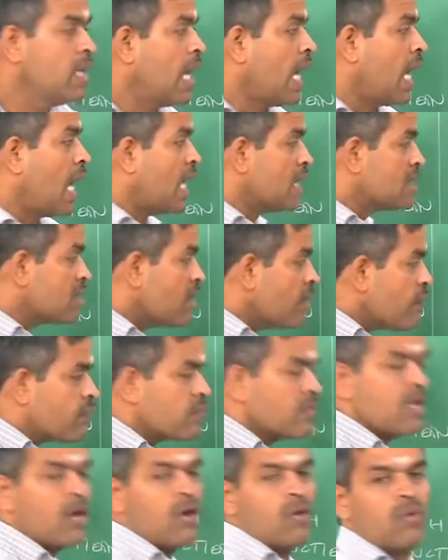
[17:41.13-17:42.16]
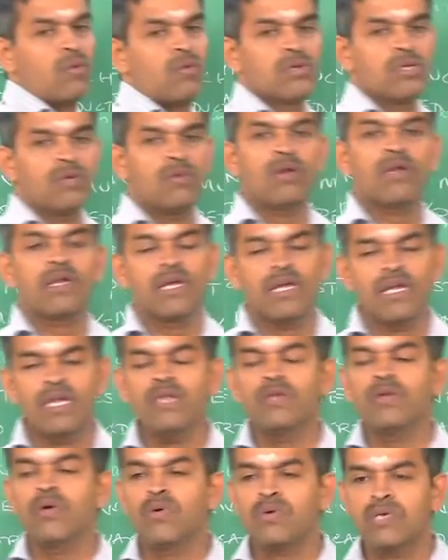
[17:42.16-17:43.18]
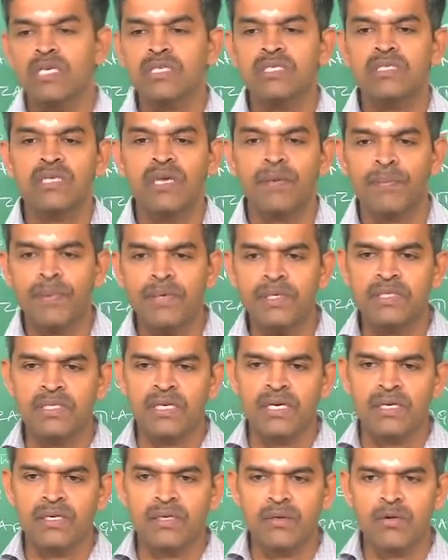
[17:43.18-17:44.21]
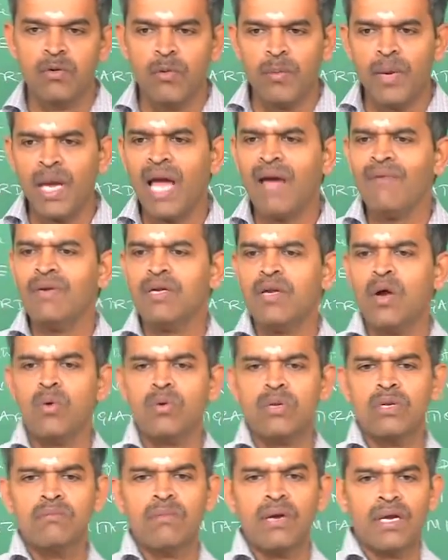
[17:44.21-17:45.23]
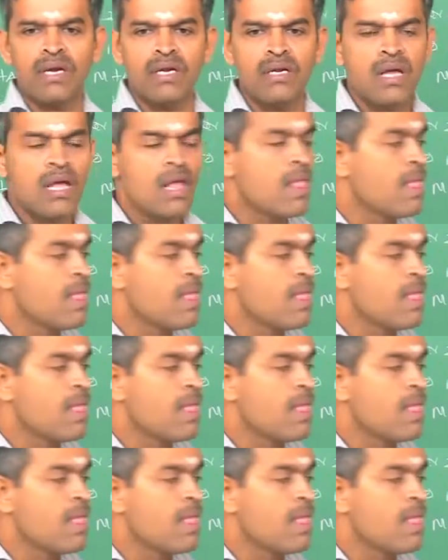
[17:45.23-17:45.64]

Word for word: as of now you will really notice and appreciate you may have a doubt in mind